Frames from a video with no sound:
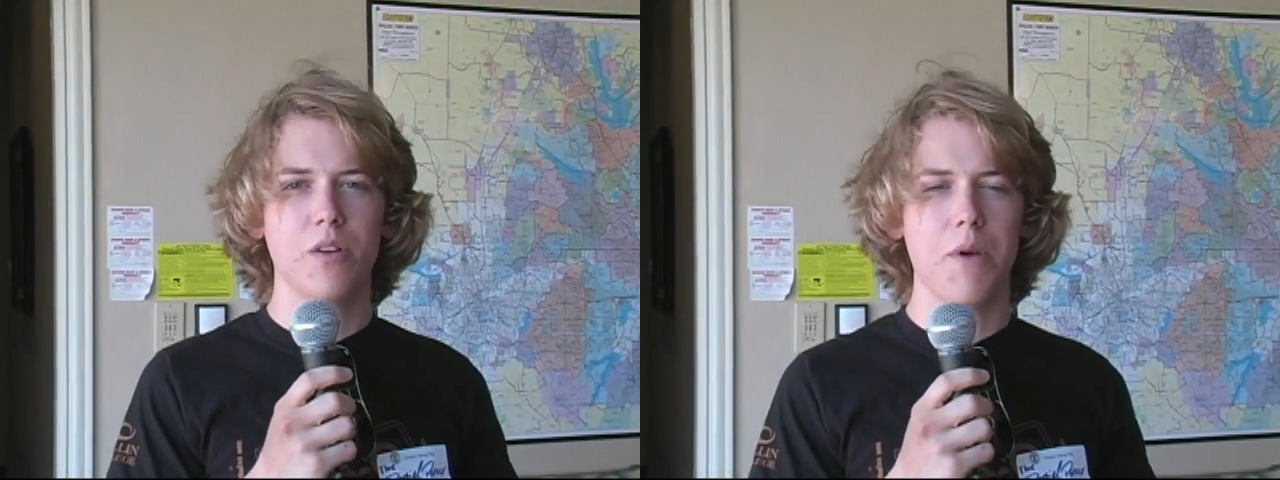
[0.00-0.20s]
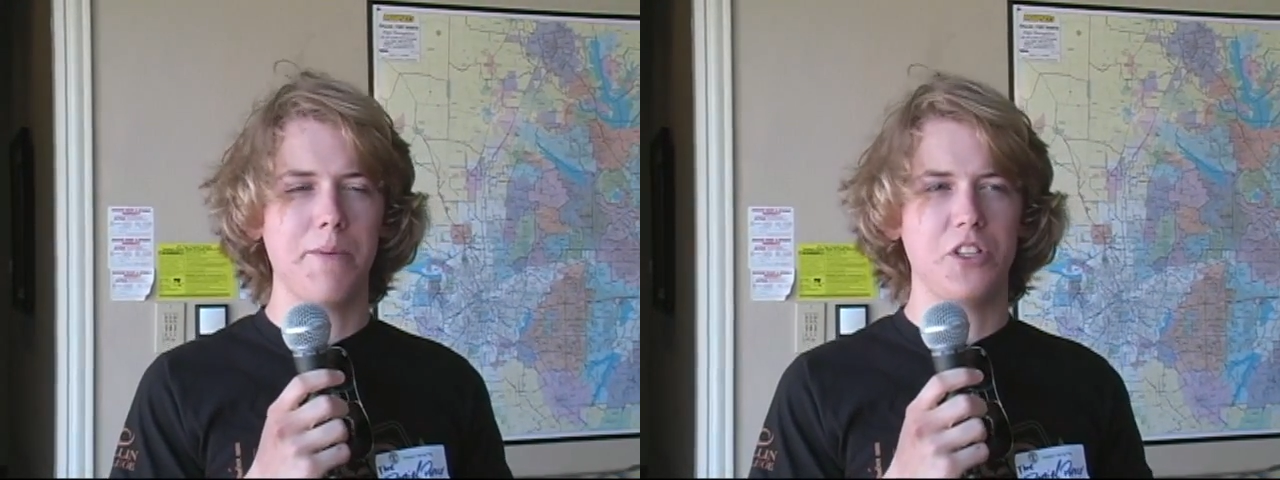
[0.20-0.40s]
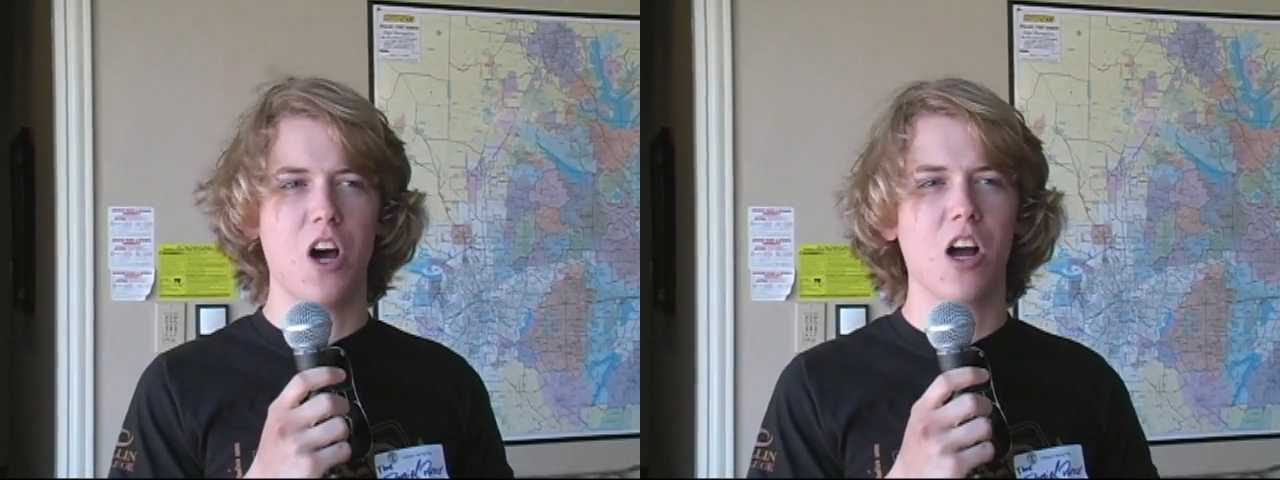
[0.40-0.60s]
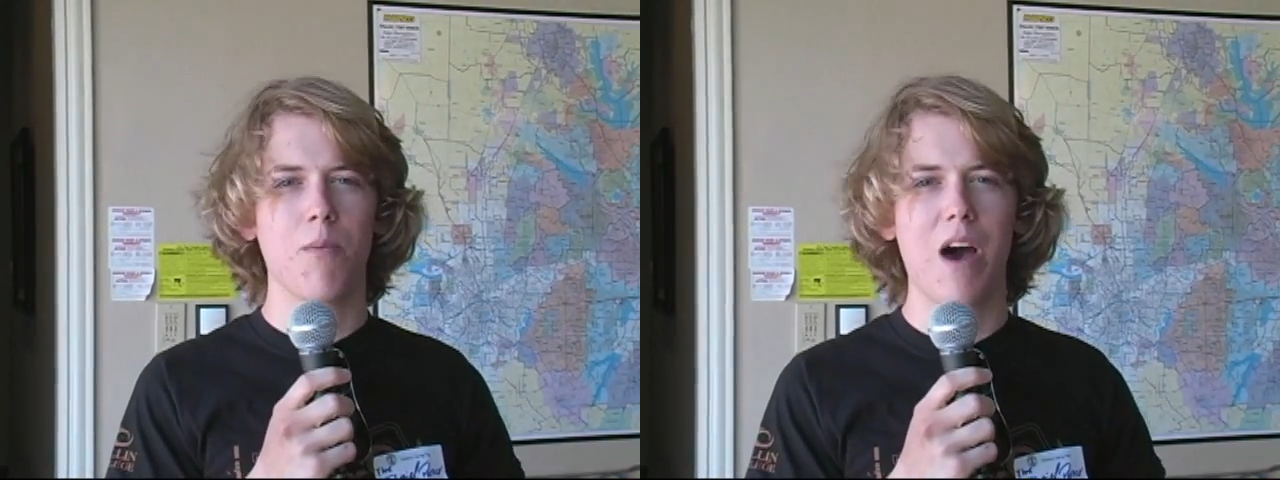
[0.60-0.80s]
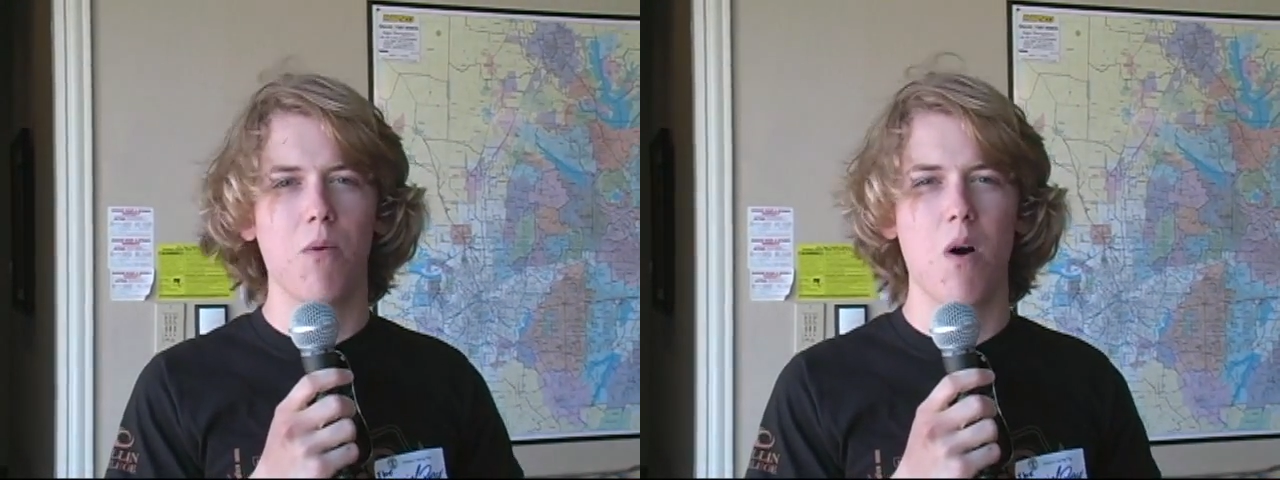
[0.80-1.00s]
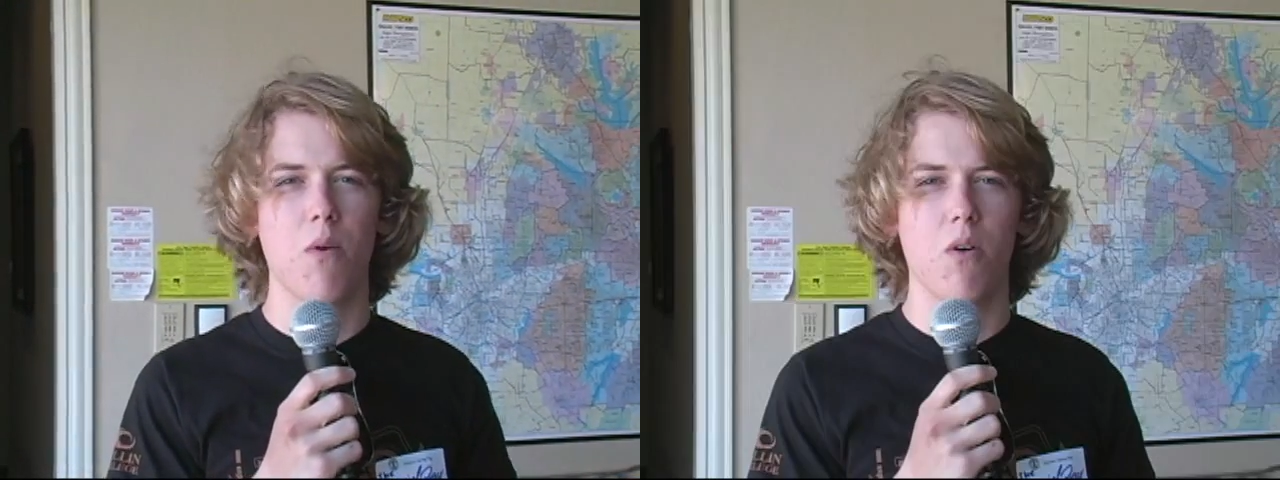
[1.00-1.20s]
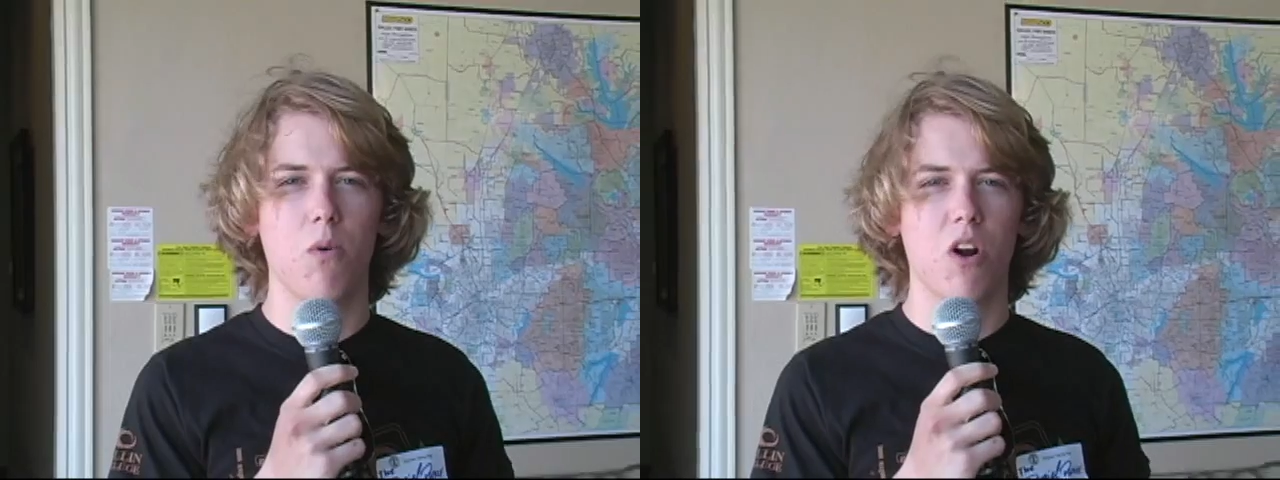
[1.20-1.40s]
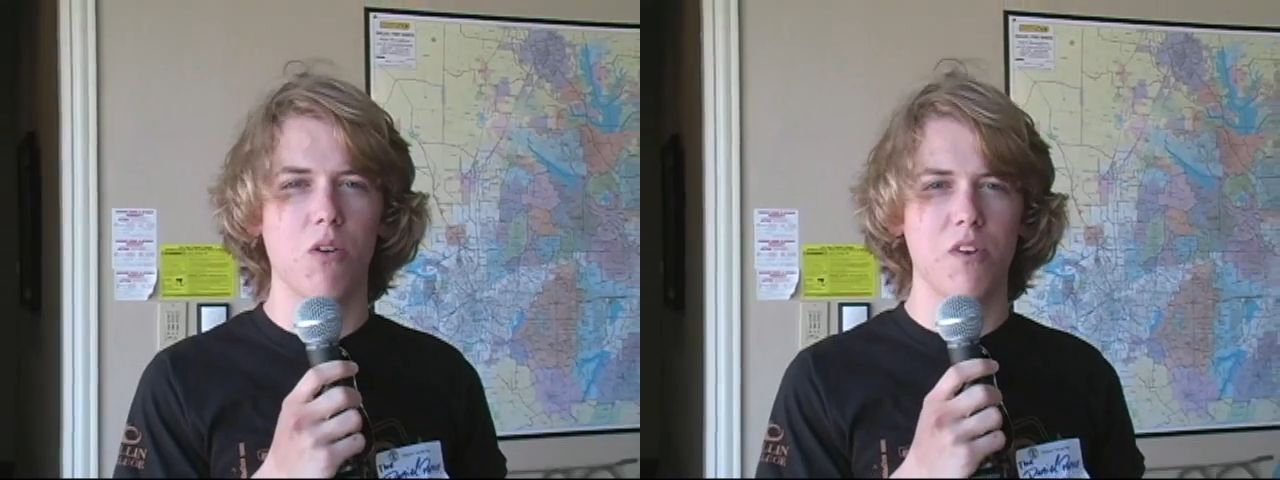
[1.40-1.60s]
maybe talk about what
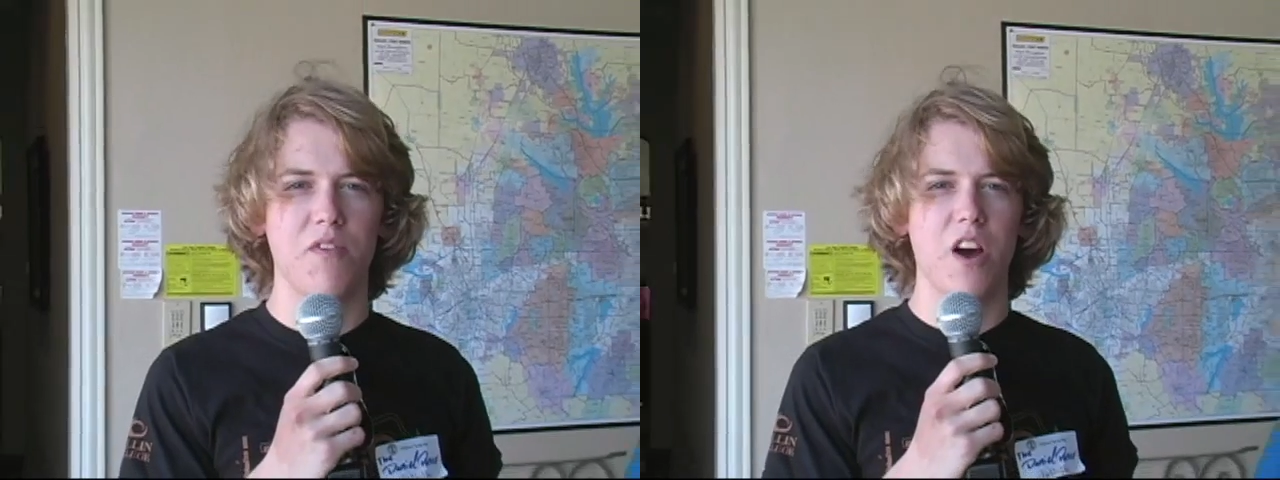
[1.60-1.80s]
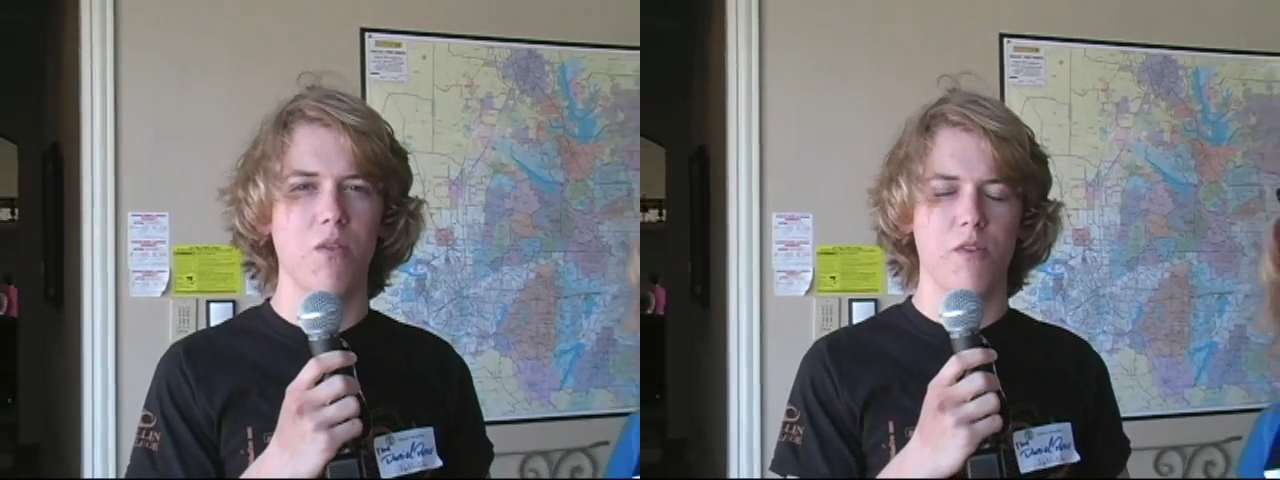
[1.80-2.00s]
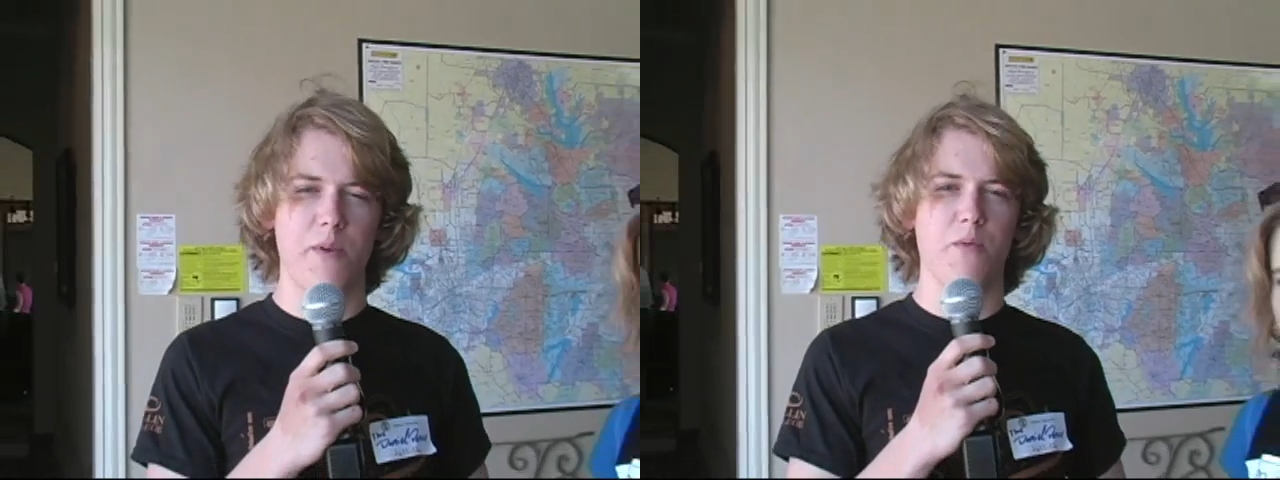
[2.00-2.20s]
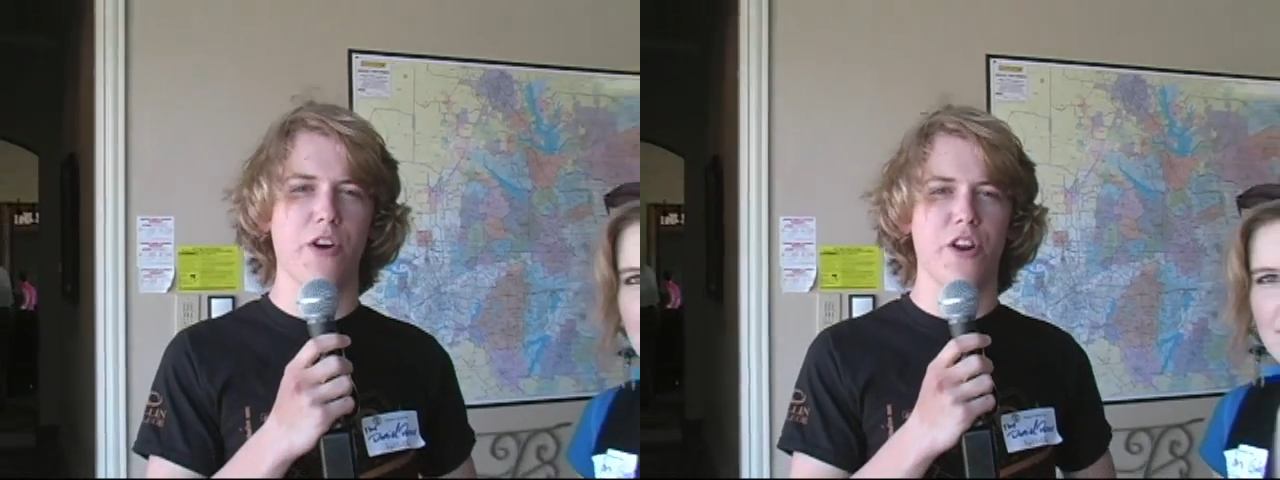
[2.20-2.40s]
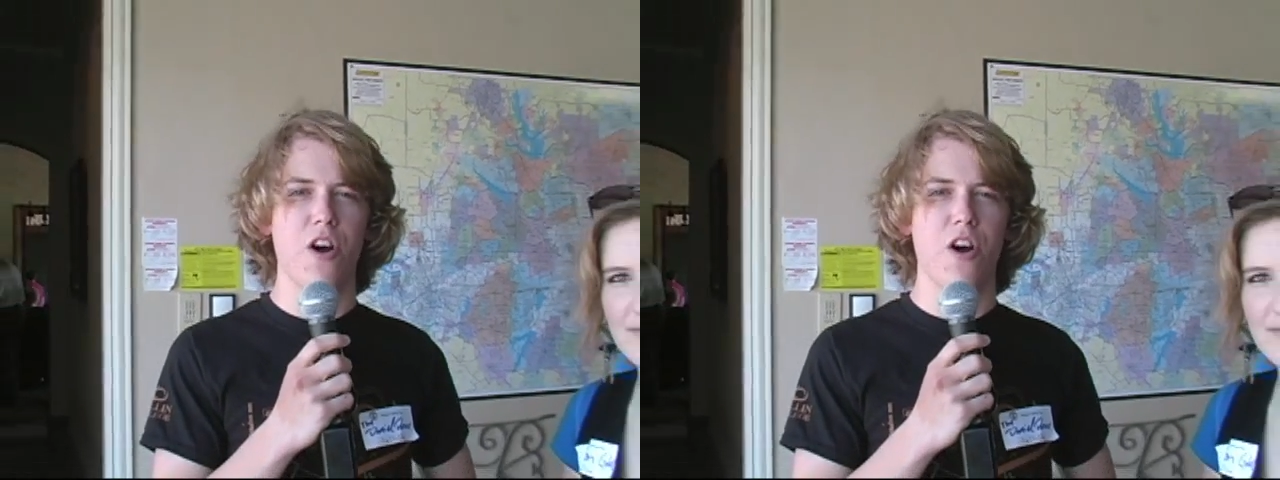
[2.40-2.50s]
what all we've done. We've been working